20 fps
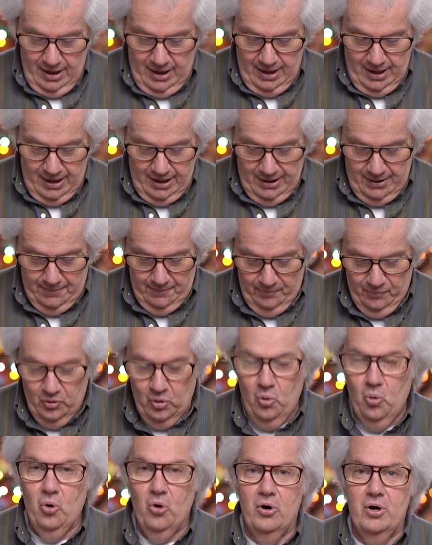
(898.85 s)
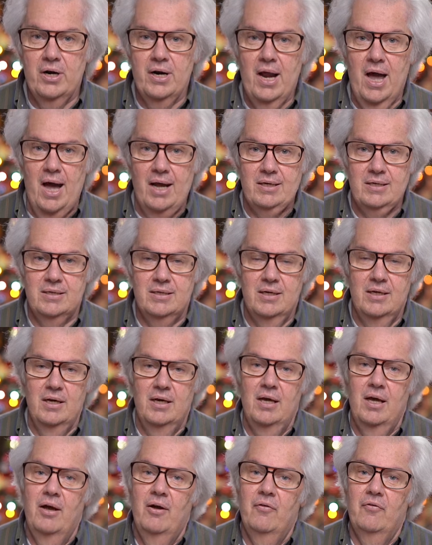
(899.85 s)
um, or not?
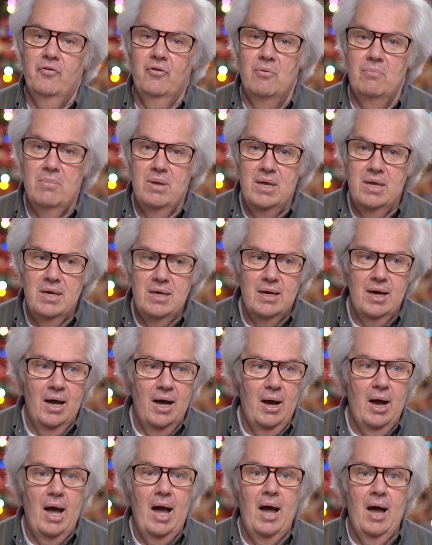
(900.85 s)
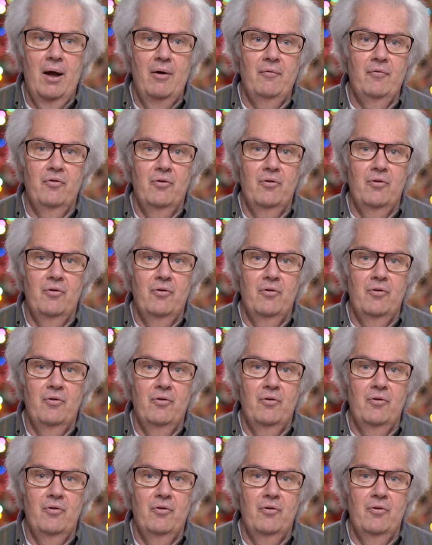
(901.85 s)
For me, uh,